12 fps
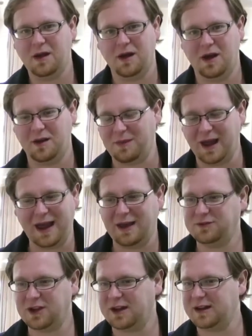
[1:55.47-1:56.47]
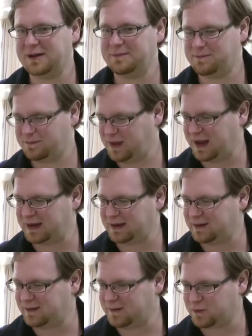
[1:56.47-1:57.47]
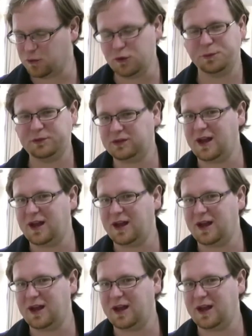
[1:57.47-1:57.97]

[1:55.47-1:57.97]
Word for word: Um, I have done it, and groups